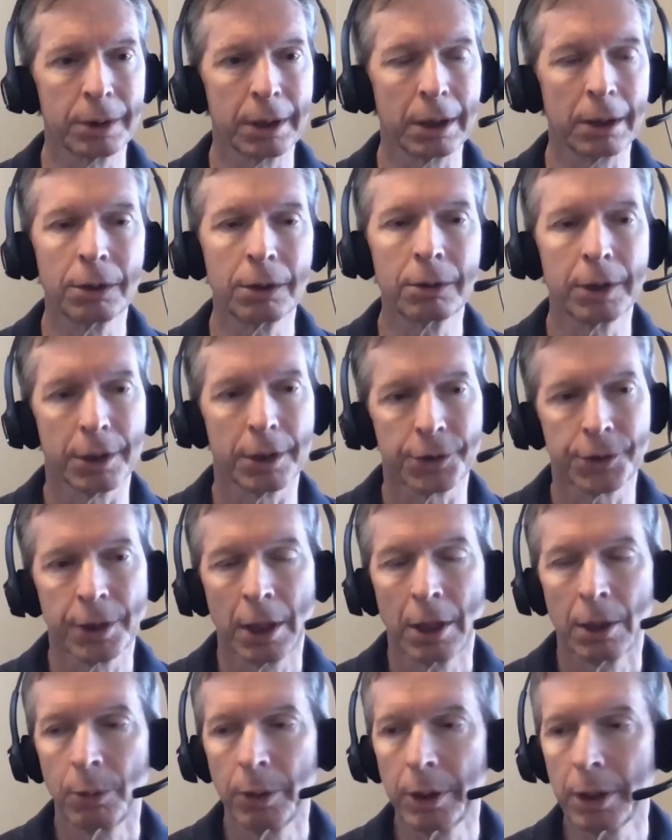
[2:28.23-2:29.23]
elude us.
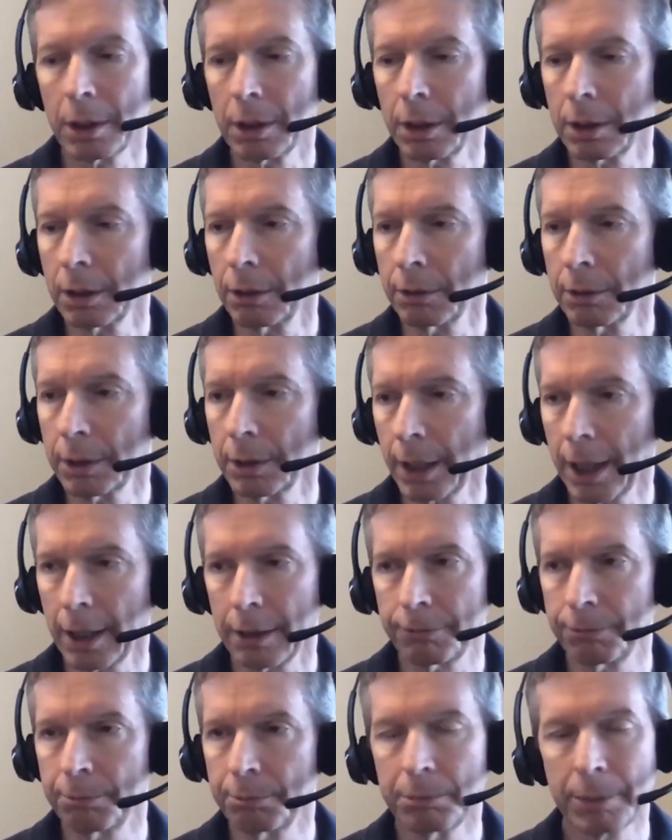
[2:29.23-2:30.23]
We
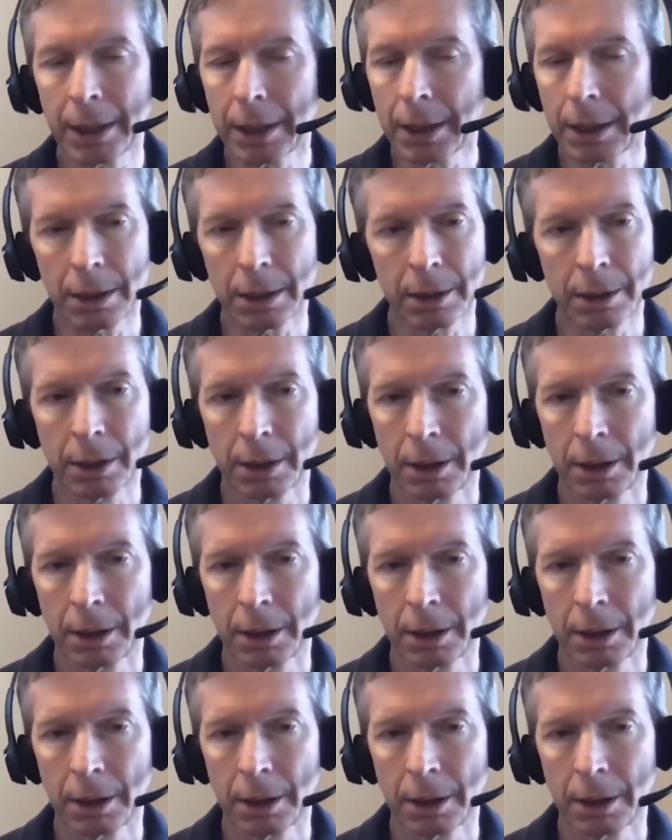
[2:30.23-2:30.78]
have many